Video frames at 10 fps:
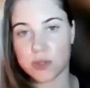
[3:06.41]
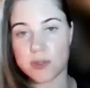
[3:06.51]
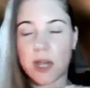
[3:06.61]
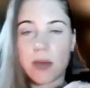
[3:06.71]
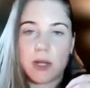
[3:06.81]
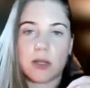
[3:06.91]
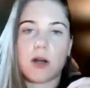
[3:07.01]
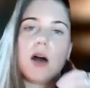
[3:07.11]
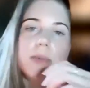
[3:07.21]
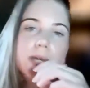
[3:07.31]
just type it in the
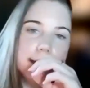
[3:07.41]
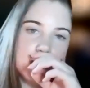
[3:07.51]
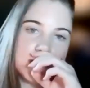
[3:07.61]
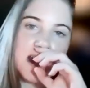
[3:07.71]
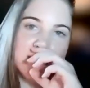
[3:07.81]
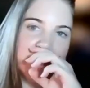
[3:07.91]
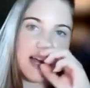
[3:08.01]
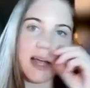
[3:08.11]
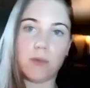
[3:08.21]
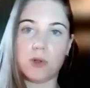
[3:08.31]
comments and then
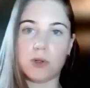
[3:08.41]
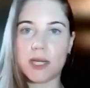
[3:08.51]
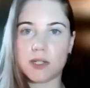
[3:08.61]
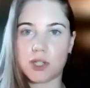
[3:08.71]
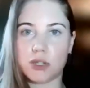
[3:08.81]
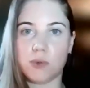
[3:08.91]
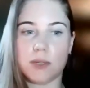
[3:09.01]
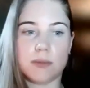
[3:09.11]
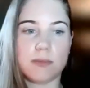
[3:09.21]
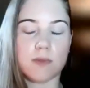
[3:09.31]
I will get to
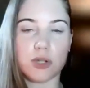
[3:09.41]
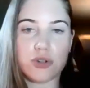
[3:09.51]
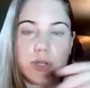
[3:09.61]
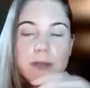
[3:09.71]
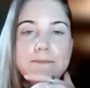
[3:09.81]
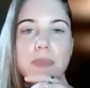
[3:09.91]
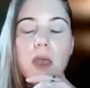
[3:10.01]
it eventually.